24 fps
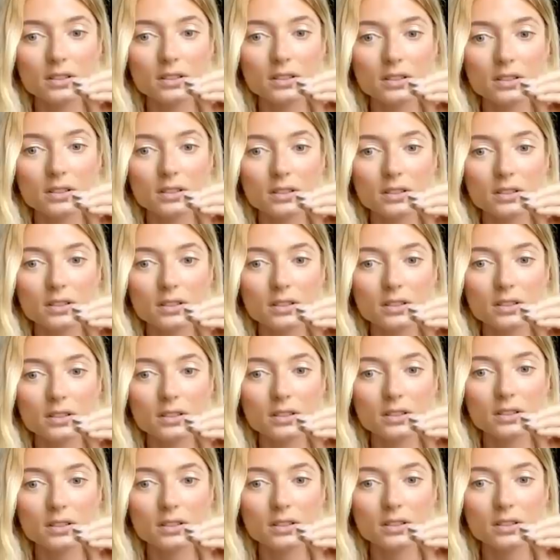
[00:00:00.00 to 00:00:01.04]

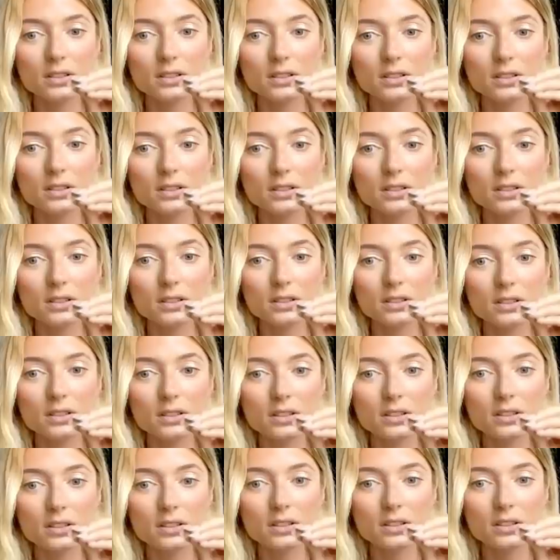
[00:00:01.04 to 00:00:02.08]

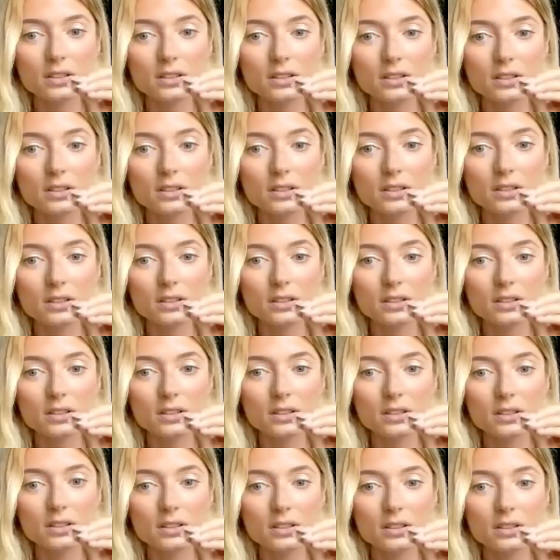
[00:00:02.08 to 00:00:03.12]

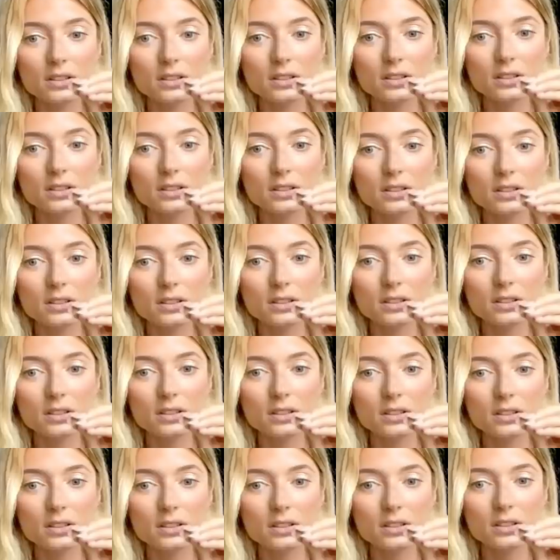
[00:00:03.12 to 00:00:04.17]

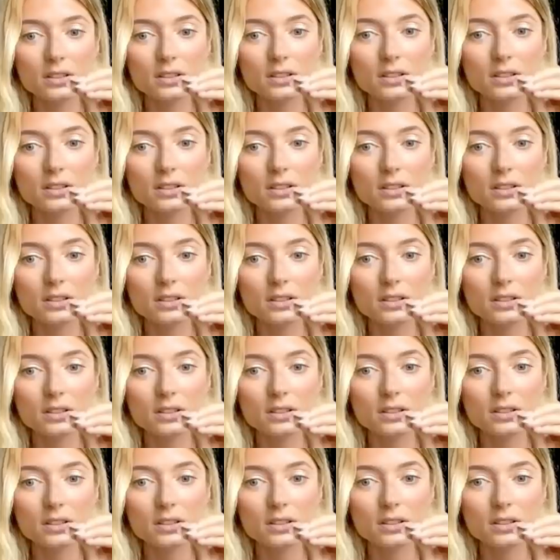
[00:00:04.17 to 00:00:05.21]

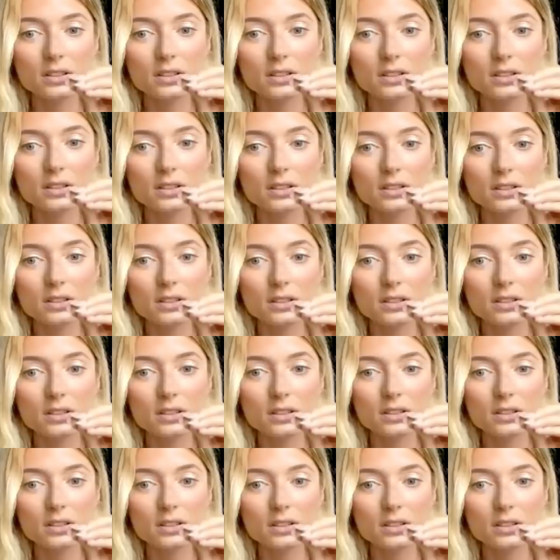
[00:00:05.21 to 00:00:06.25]

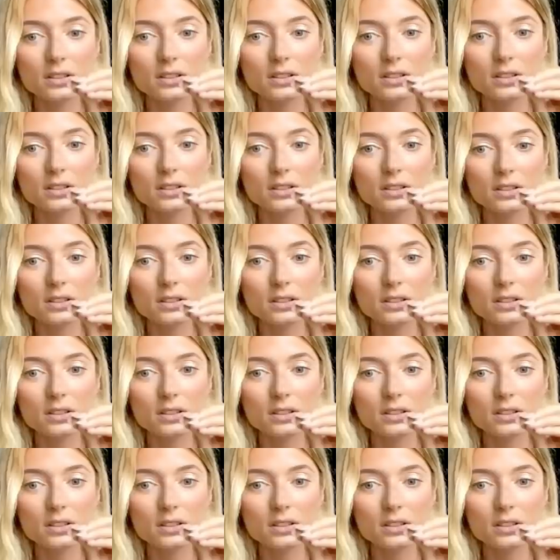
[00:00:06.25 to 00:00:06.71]
No words are spoken by the person on screen.